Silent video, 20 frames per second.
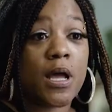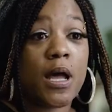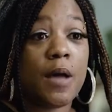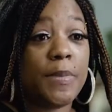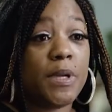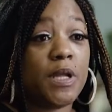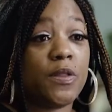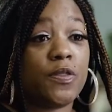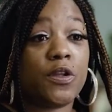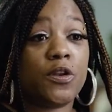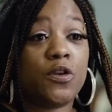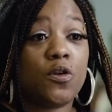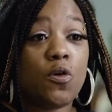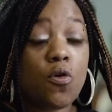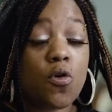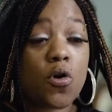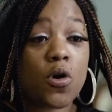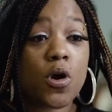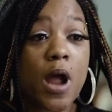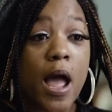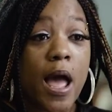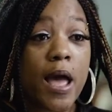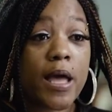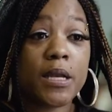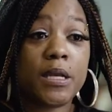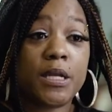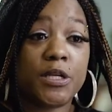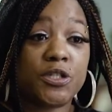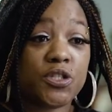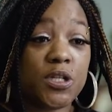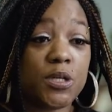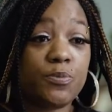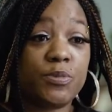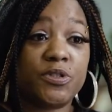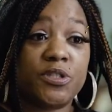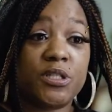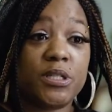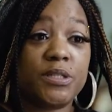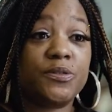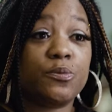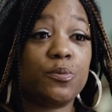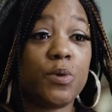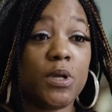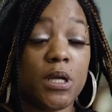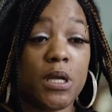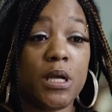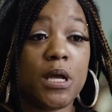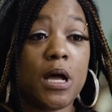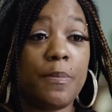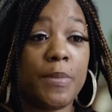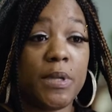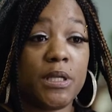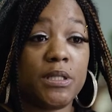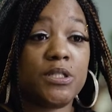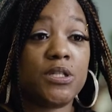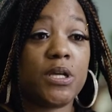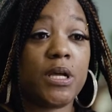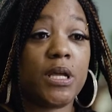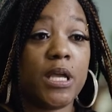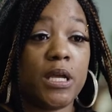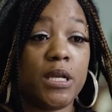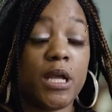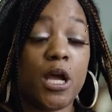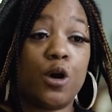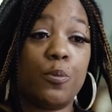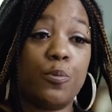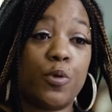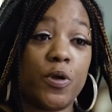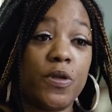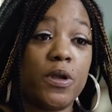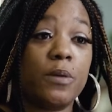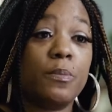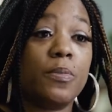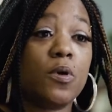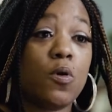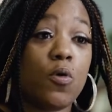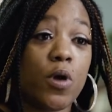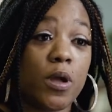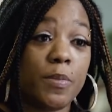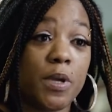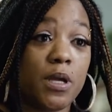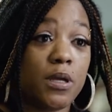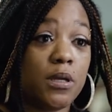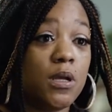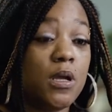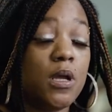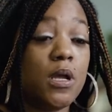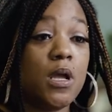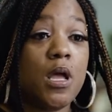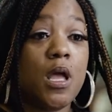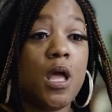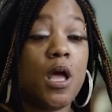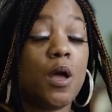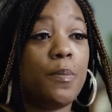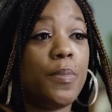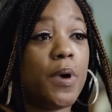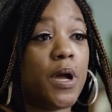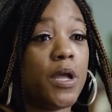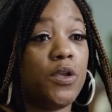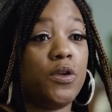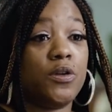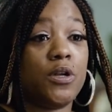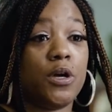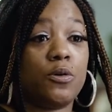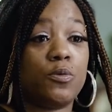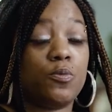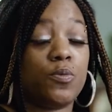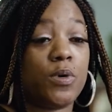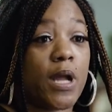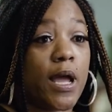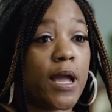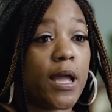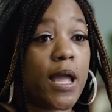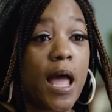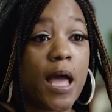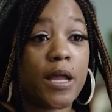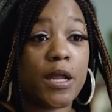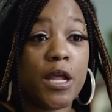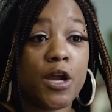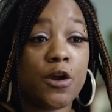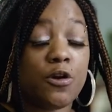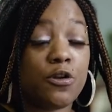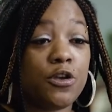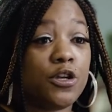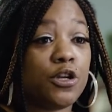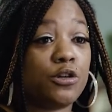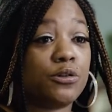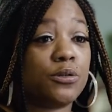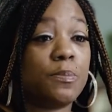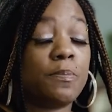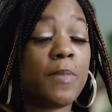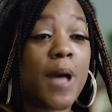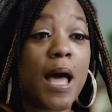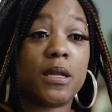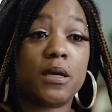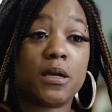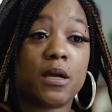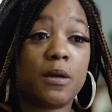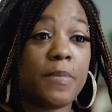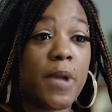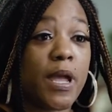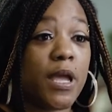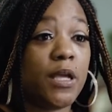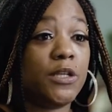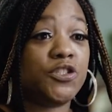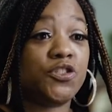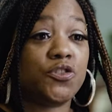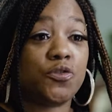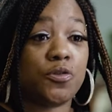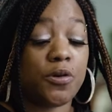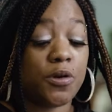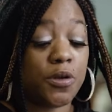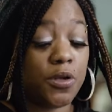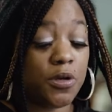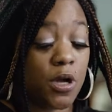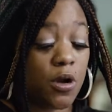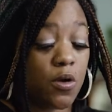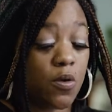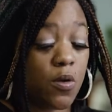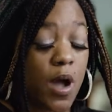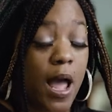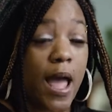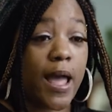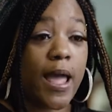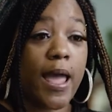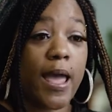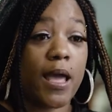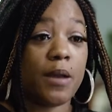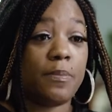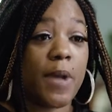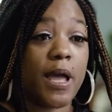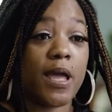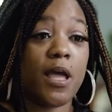Coming in the door, I initially was just really coming to get help with employment. But, you know, when I got here, you know, Monica made sure, you know, I had my